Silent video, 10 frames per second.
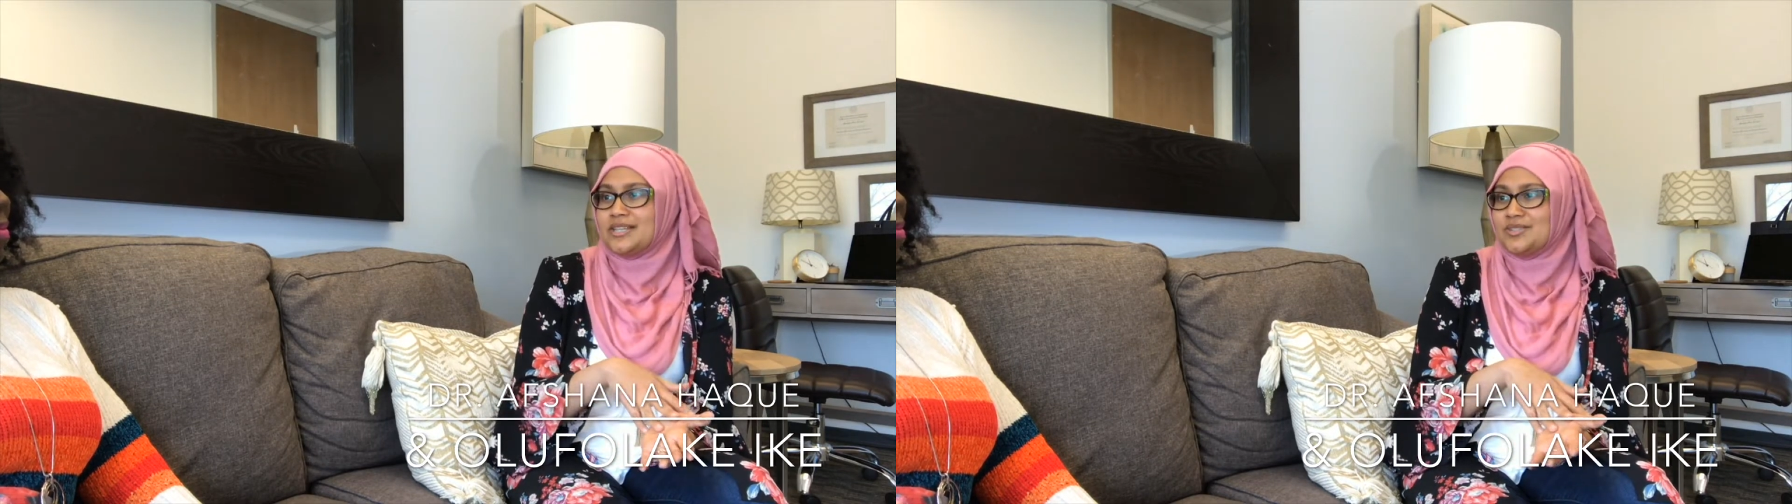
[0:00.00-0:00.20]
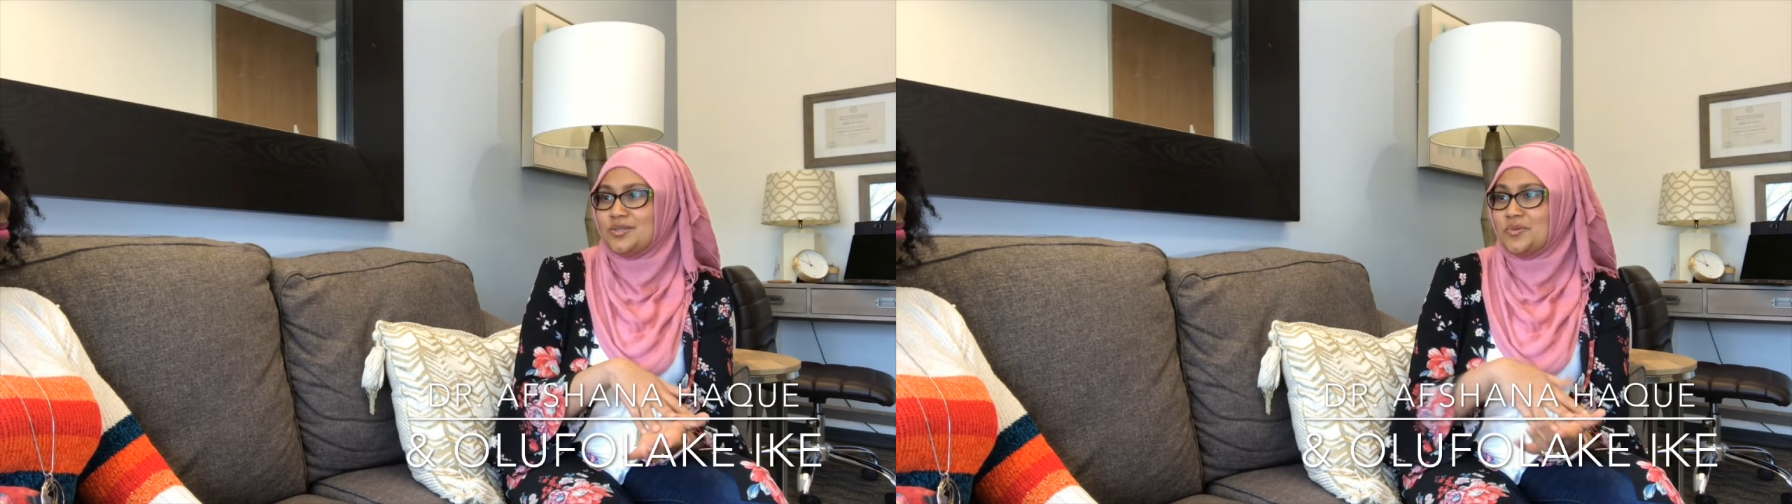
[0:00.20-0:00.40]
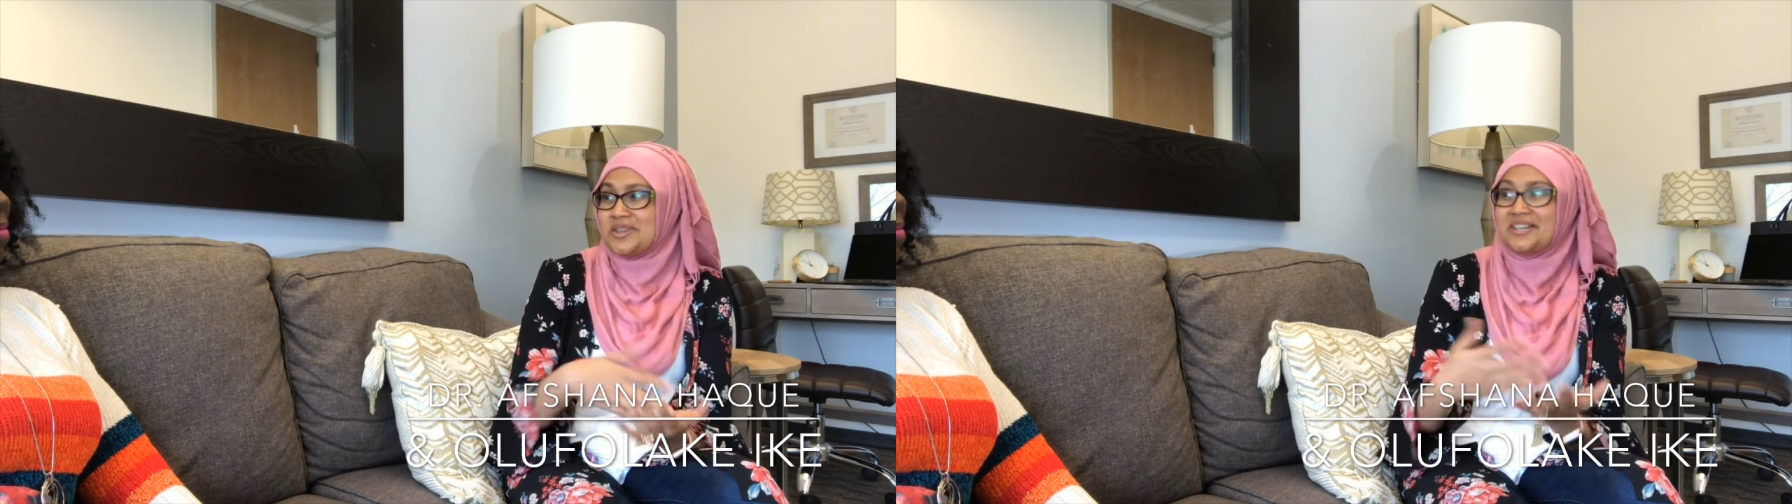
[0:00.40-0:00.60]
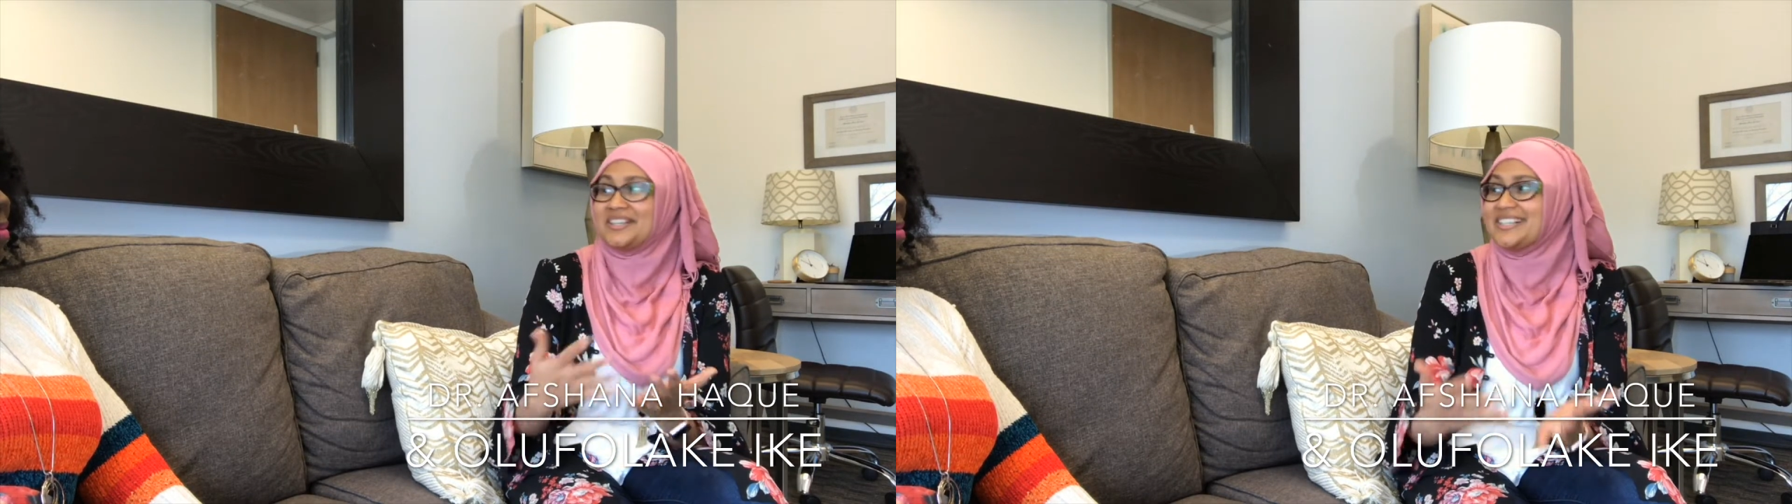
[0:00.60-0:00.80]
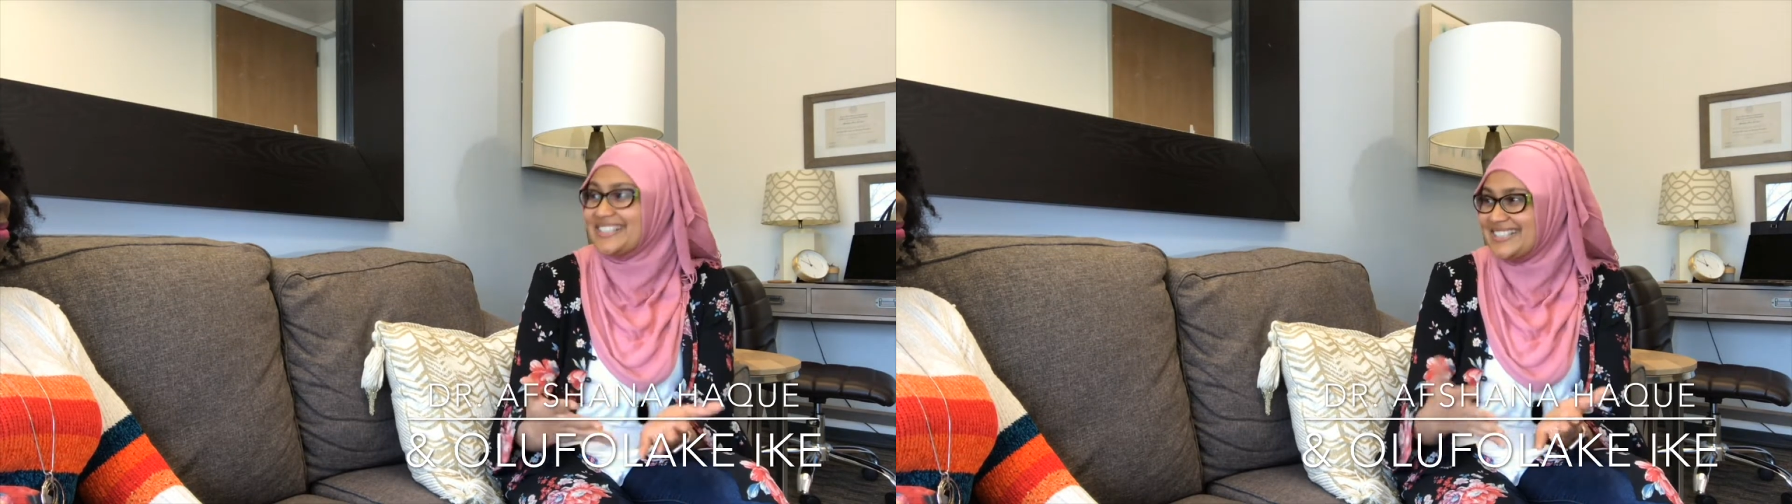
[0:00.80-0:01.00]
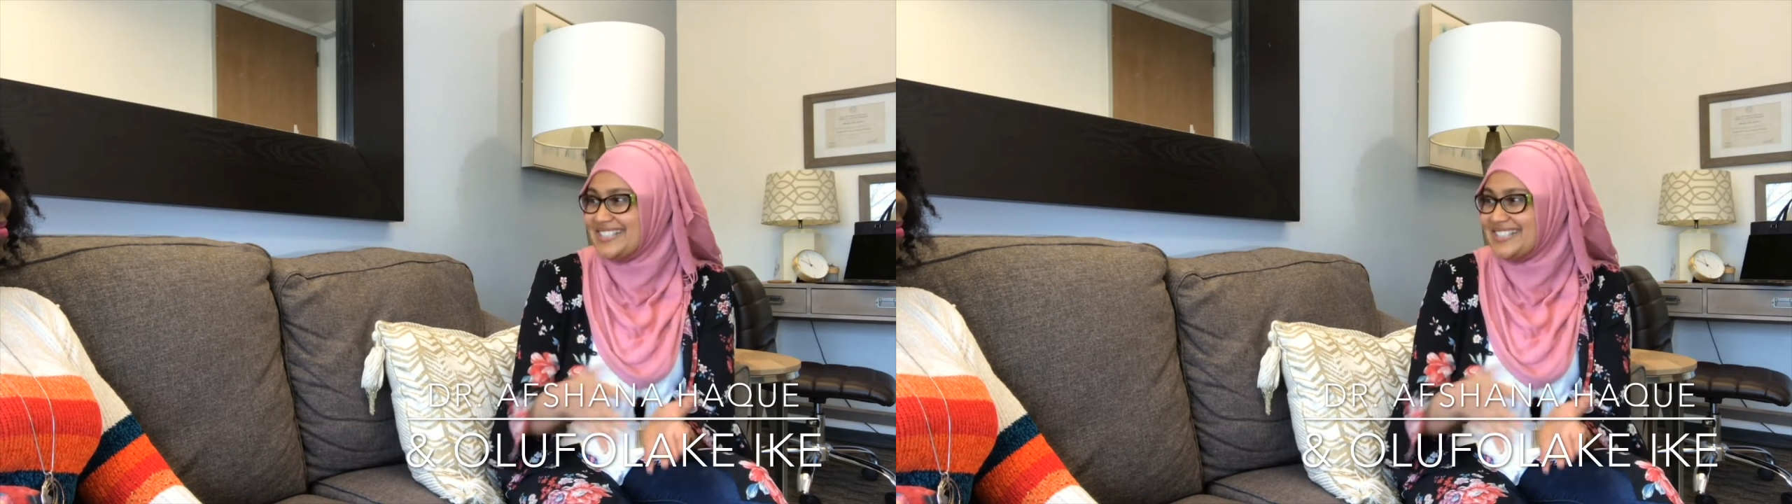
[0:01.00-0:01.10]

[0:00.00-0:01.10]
they do when they're good?